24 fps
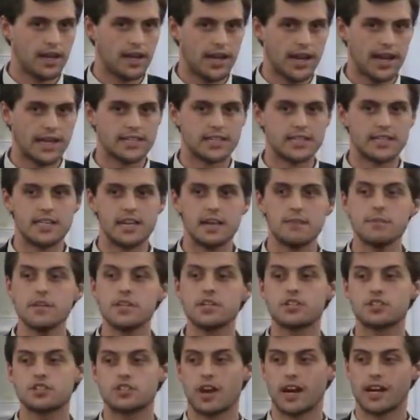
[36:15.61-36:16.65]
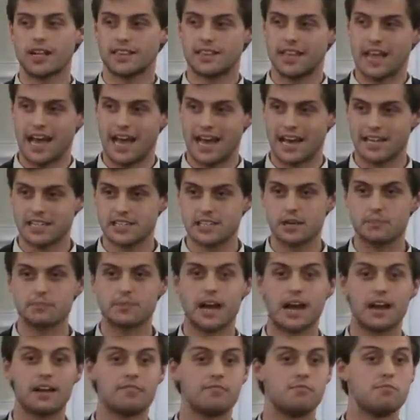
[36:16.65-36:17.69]
And to demonstrate that as some
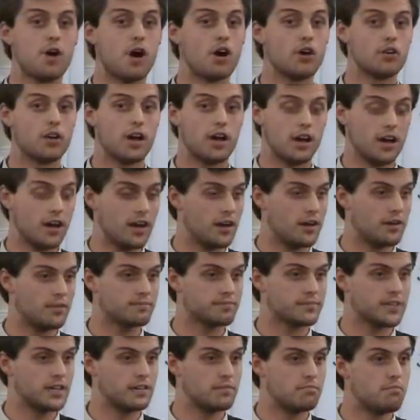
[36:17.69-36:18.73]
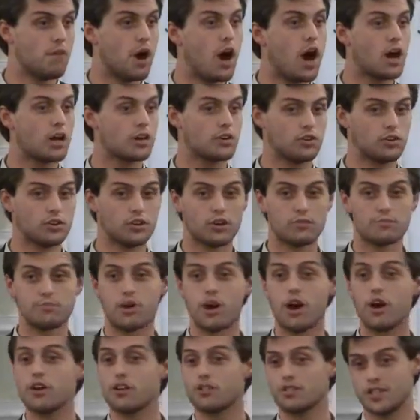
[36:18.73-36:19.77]
kind of model or
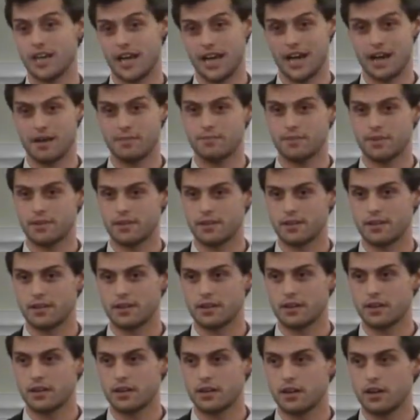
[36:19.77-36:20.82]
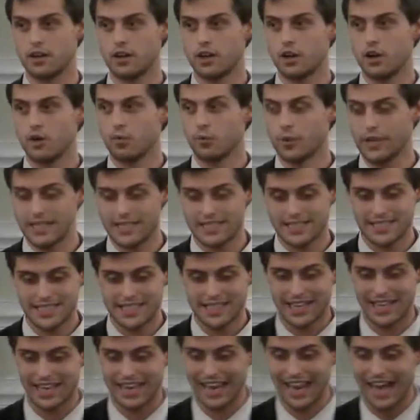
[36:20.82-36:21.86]
prototype, we
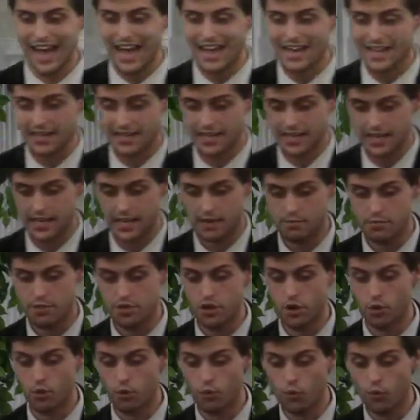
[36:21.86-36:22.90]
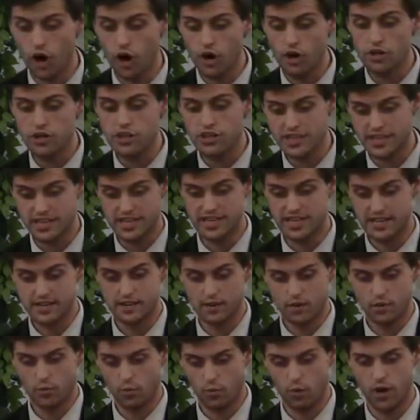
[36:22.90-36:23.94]
see Eliakim, the worthy
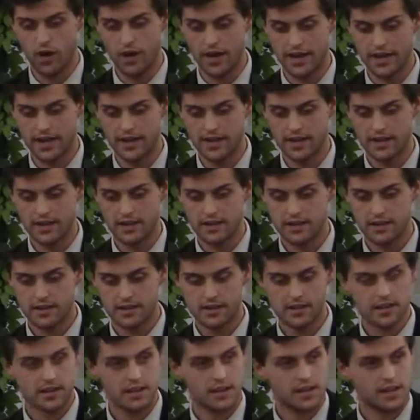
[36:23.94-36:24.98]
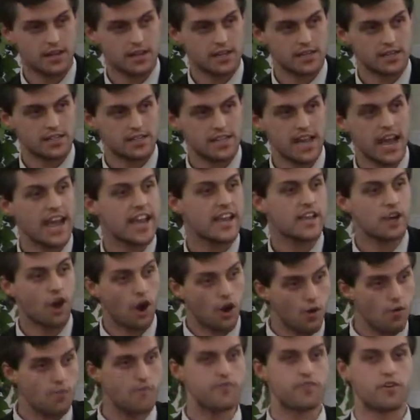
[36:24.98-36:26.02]
one, take
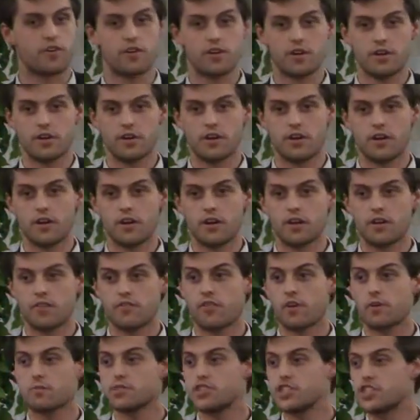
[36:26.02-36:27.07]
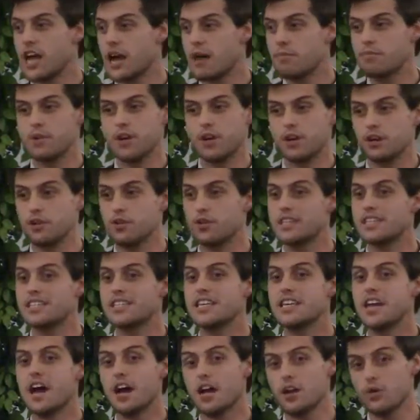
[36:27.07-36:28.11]
over from Shebna, who is
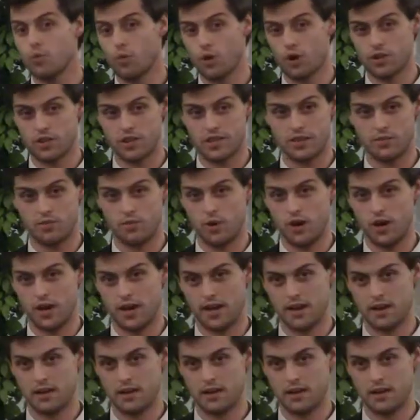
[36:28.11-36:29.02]
the unworthy one.